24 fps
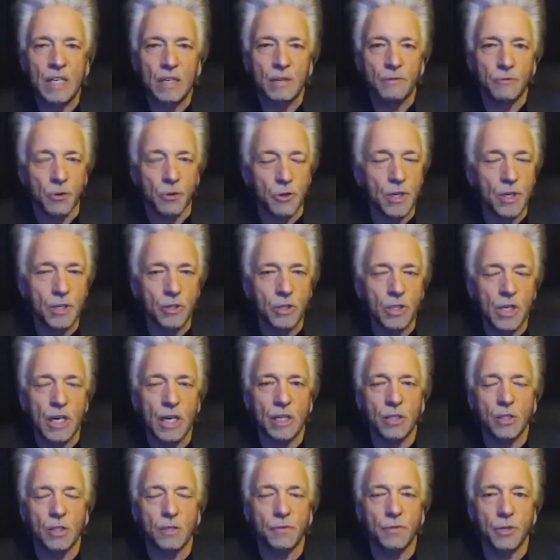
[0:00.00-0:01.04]
for these
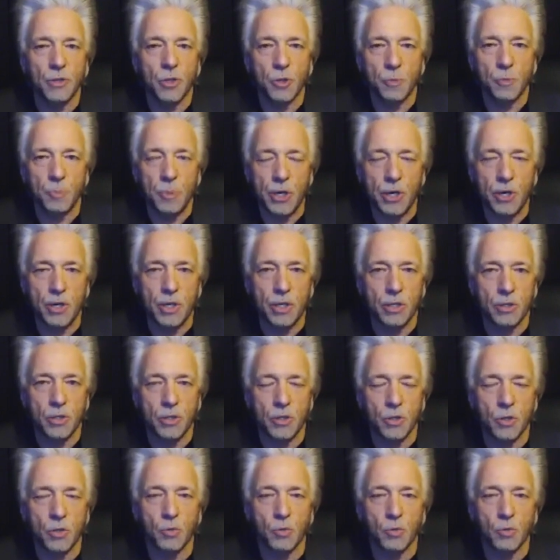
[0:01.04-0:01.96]
kinds of experiences.